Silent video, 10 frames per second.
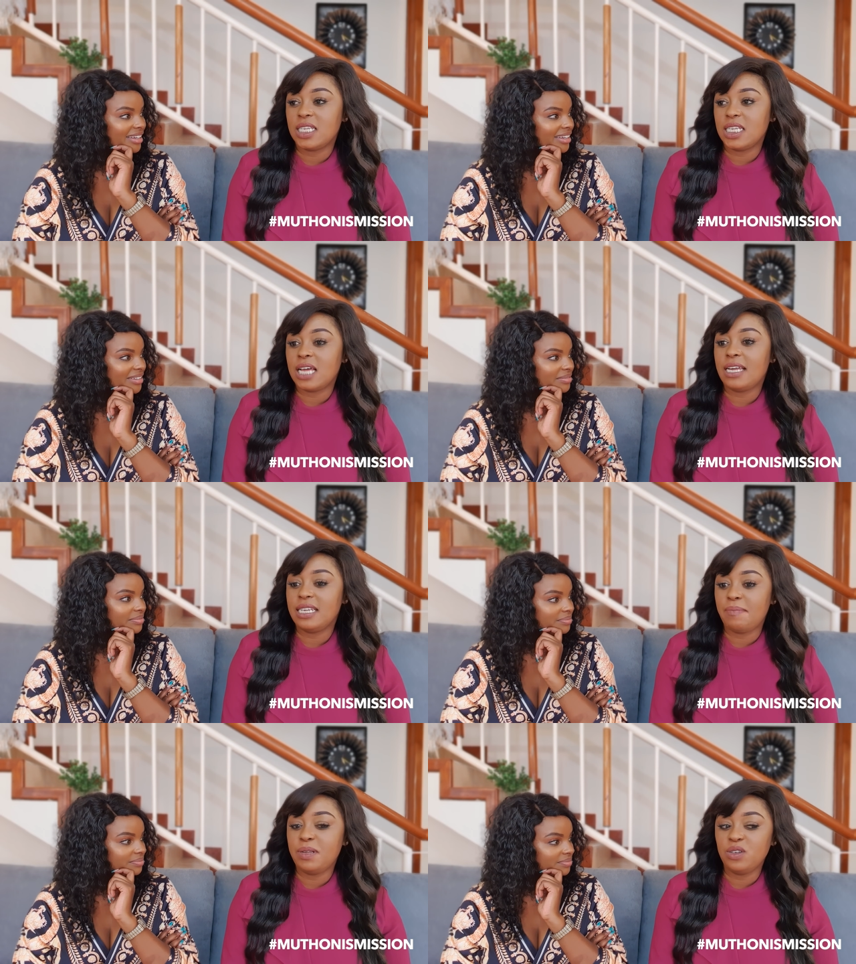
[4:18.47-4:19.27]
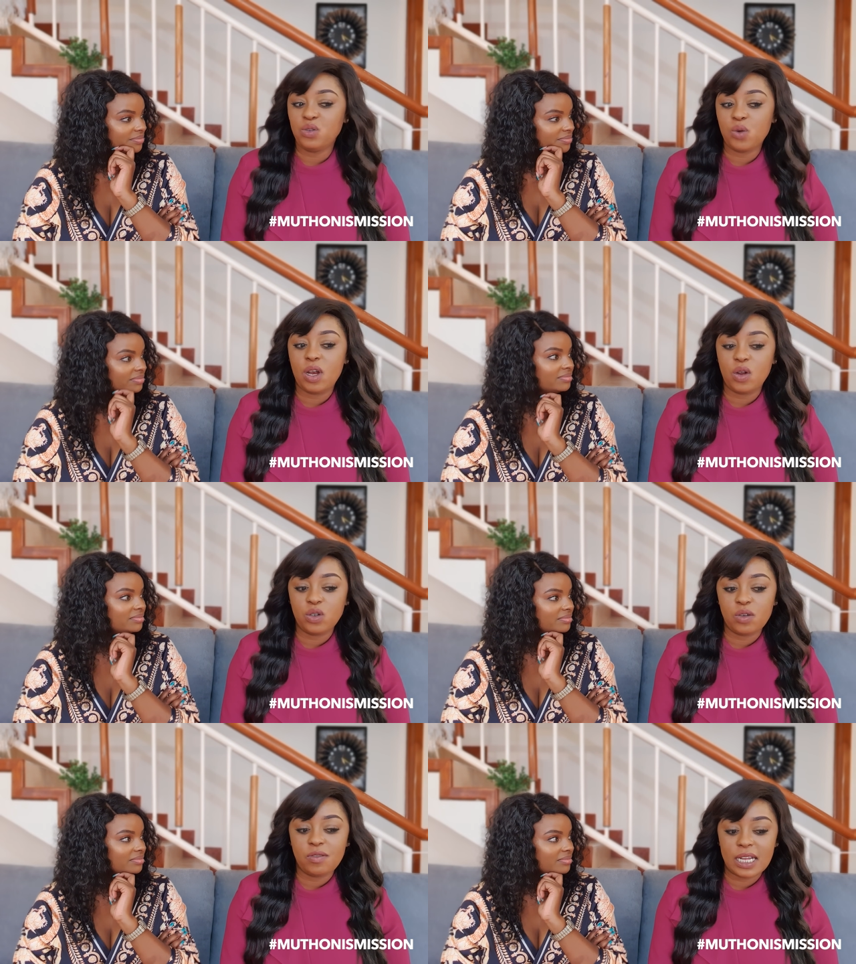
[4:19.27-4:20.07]
Speaker 1: It, it happens to a
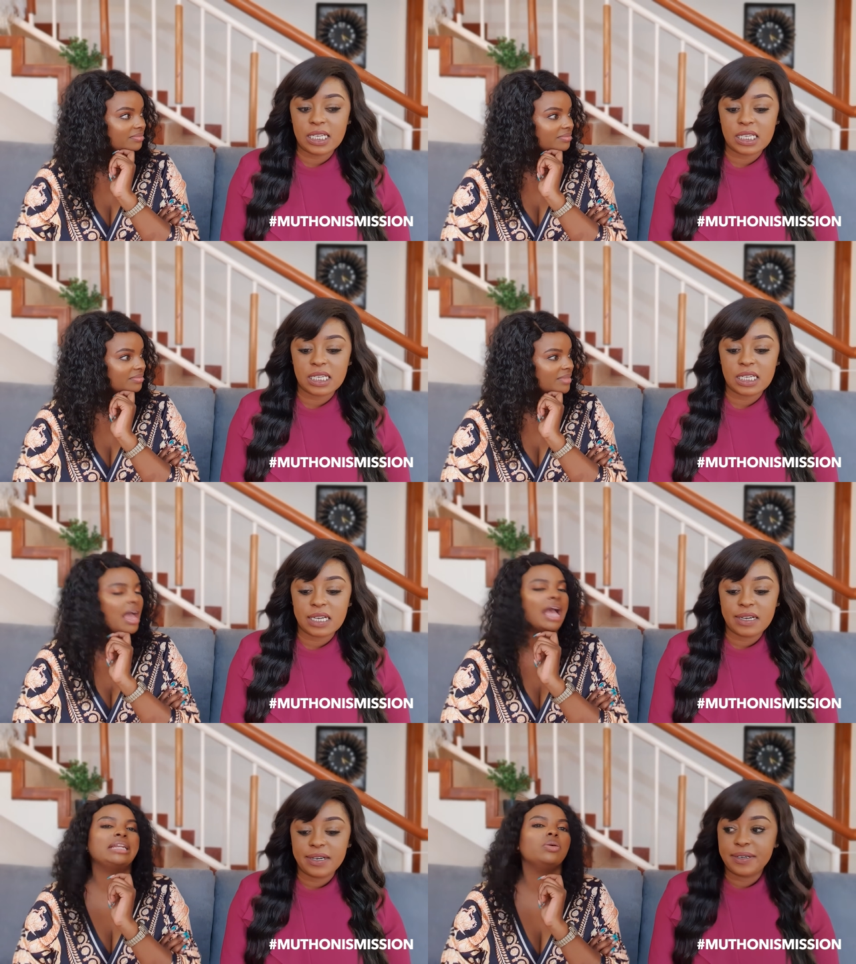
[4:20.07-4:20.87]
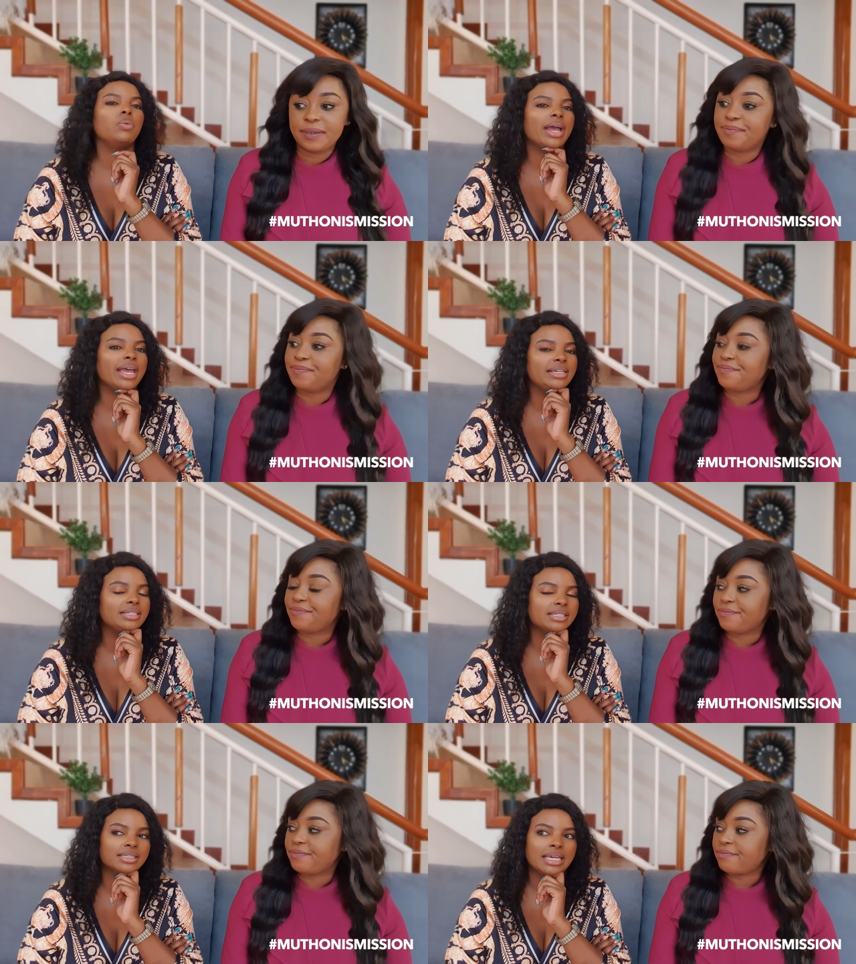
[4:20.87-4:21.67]
lot of us i don't know why
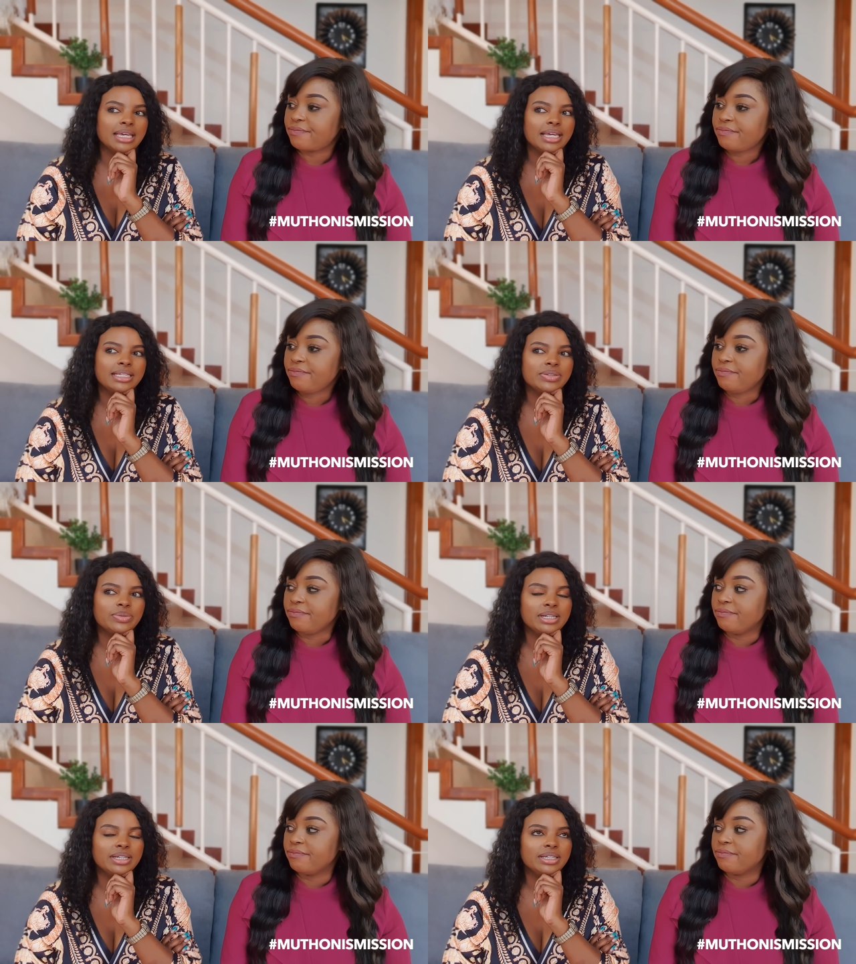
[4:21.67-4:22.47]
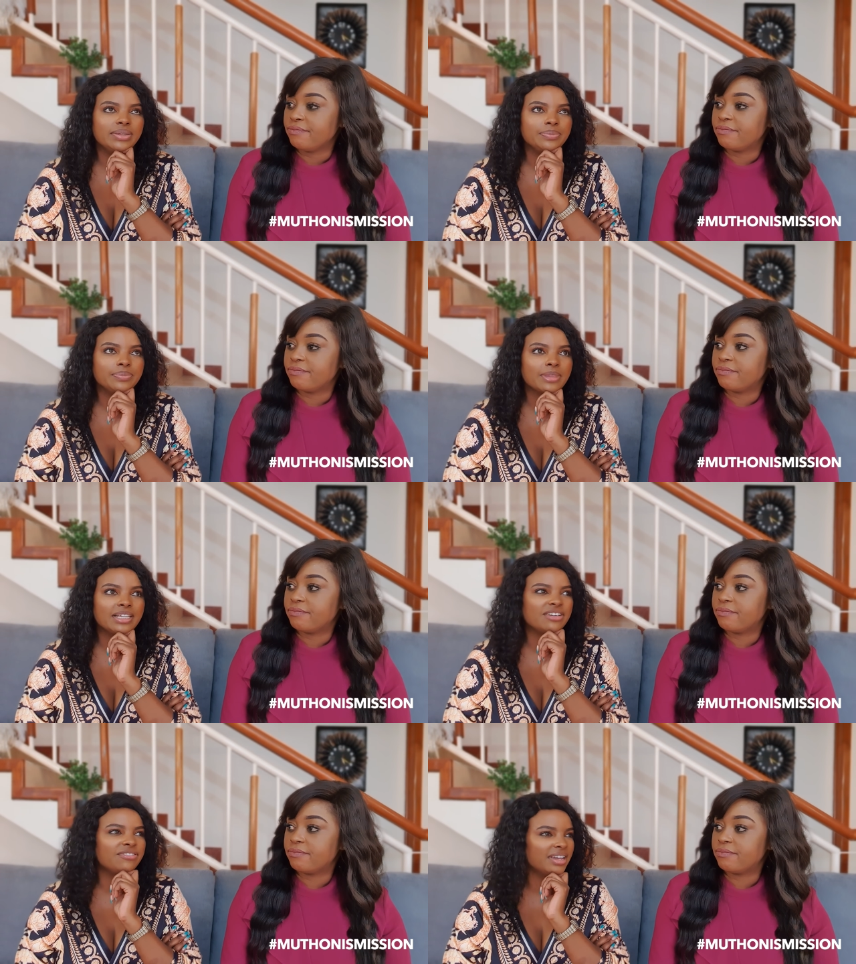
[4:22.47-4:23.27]
it's it's really
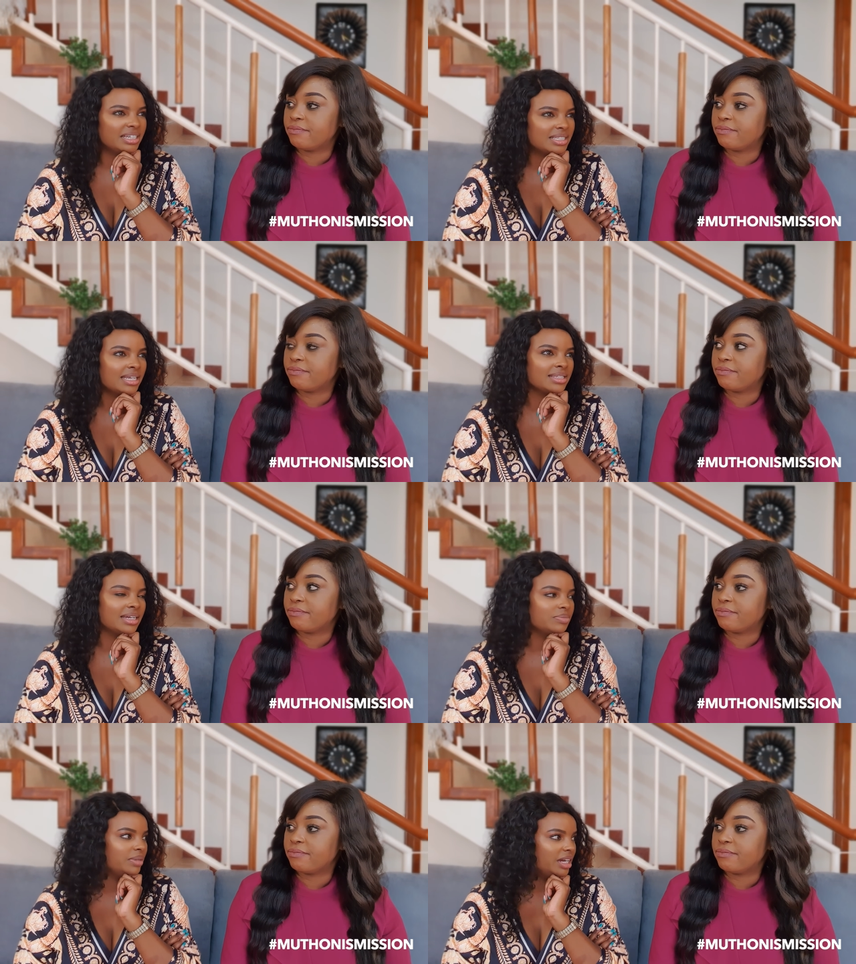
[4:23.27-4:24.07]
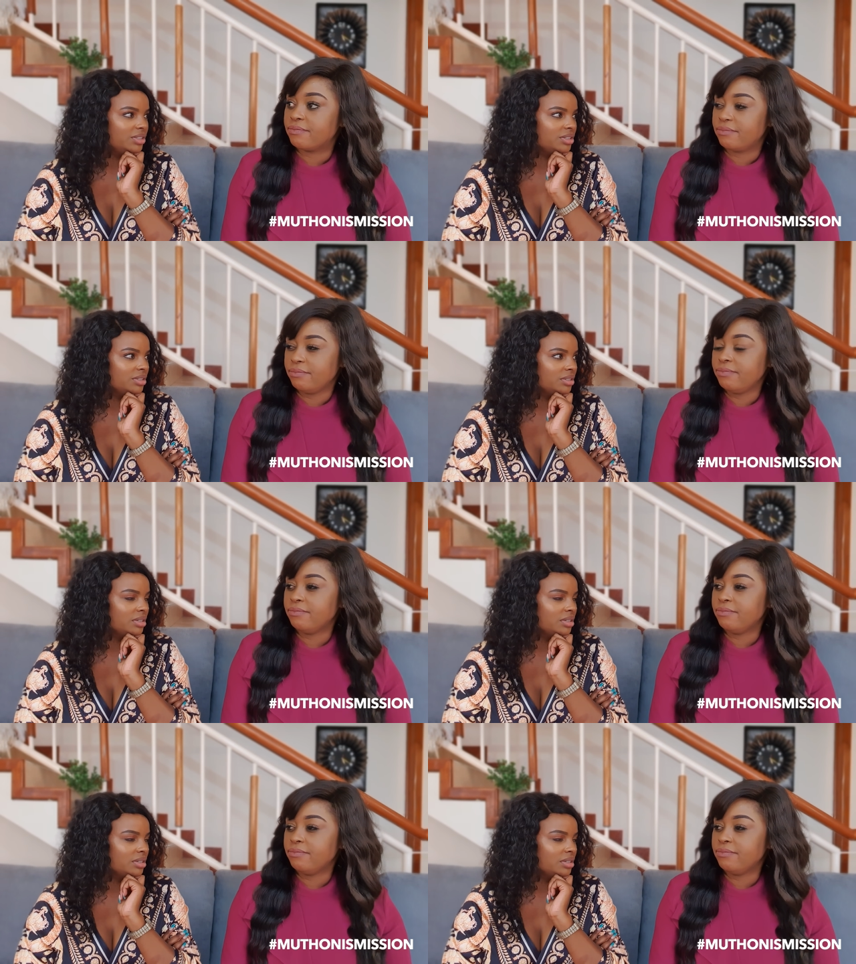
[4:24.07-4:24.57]
it affects us that much mm.